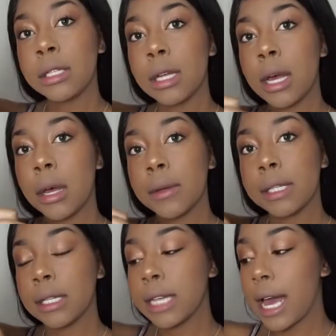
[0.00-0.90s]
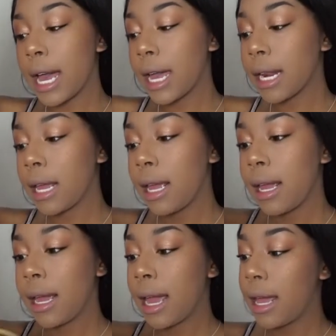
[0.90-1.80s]
So it's like tied,
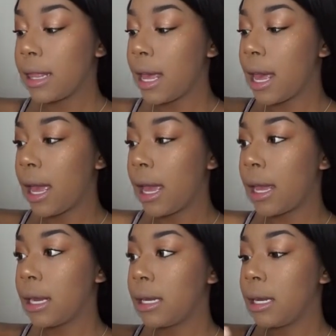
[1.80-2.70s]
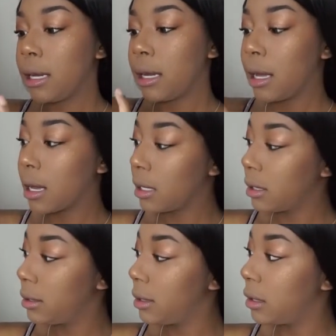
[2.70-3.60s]
and then
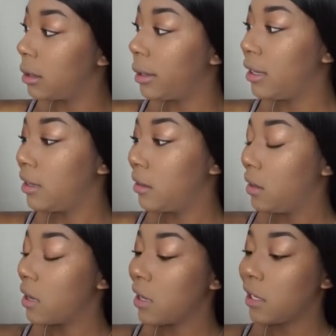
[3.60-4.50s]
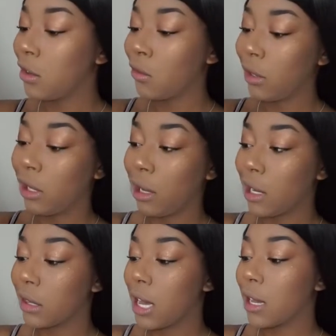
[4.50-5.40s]
I guess I don't really
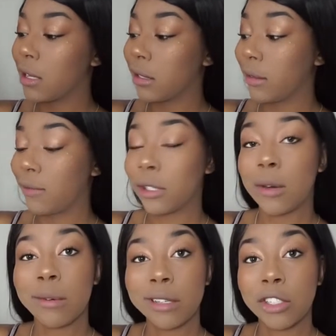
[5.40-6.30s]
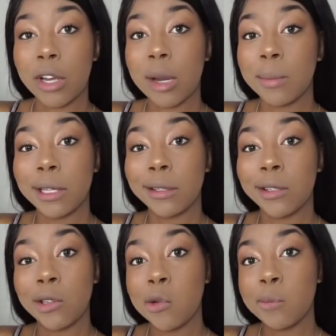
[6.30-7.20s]
like that, because if someone's trying to be
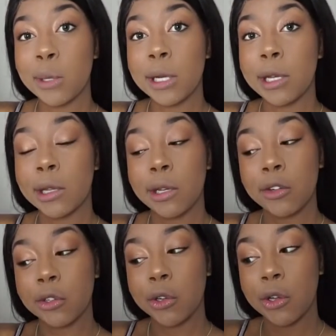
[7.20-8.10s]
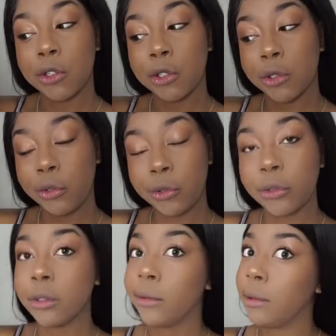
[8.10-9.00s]
stupid and they just
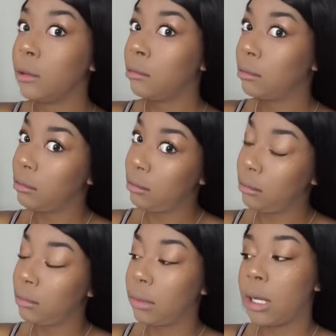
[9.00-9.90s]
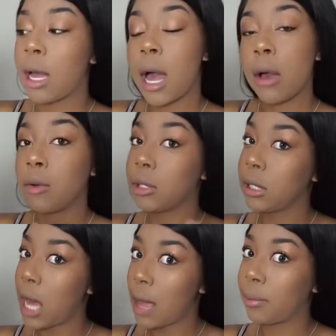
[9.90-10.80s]
undo, I will
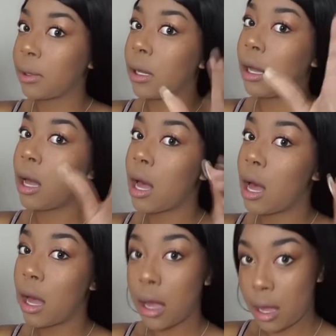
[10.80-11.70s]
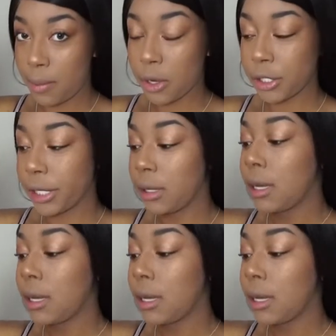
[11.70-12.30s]
slap a person.